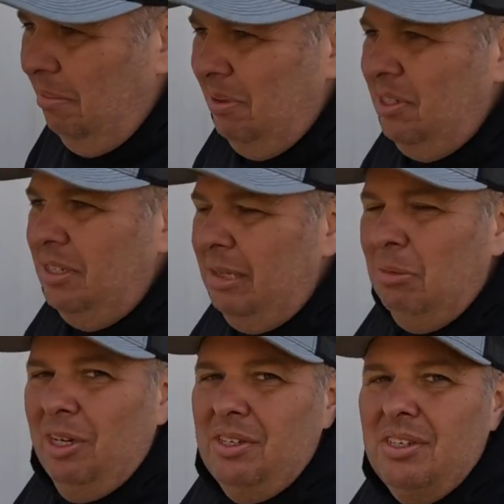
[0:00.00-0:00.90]
It's
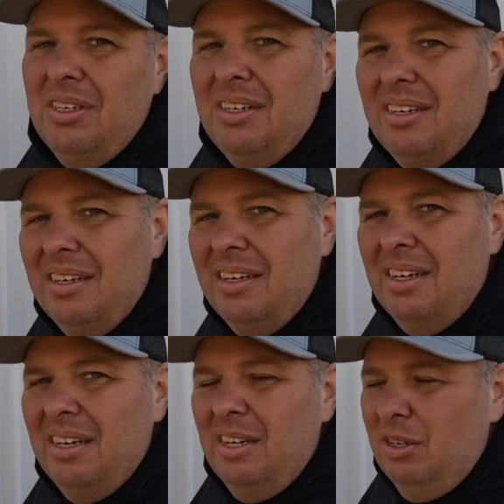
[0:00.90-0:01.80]
seamless,
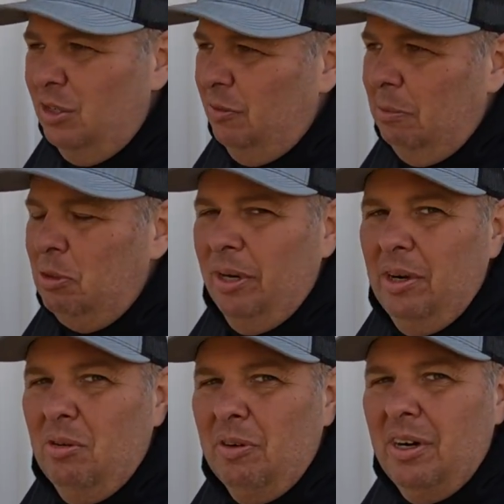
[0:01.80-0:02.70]
just flips
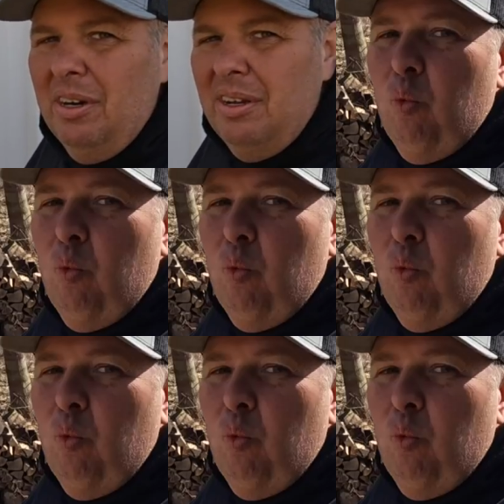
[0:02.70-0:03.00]
right over.